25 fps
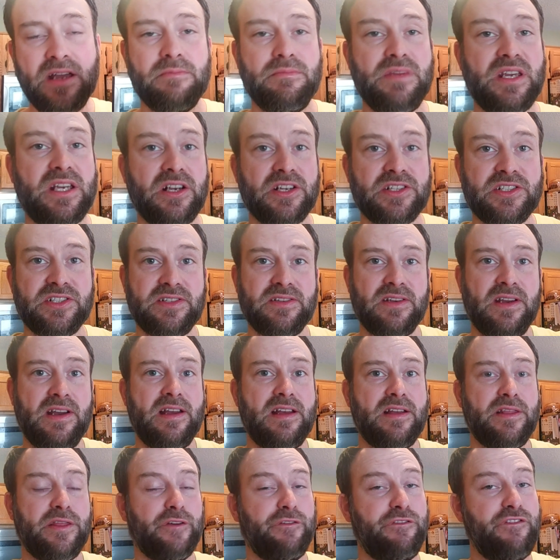because
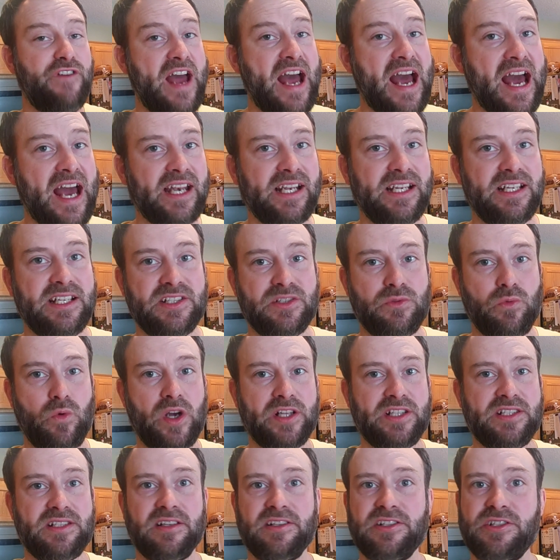the fat is
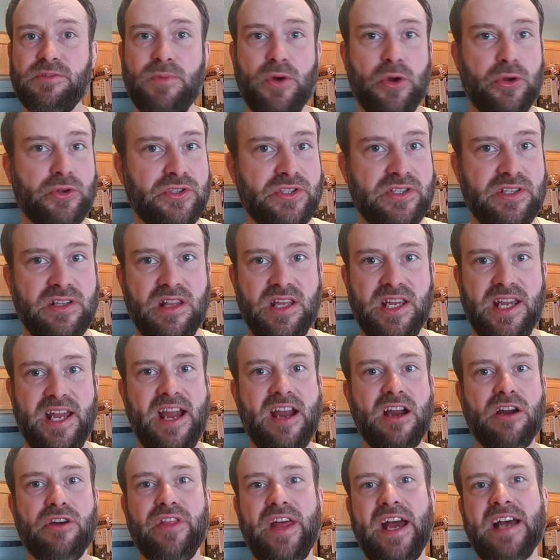what's exposed to the air.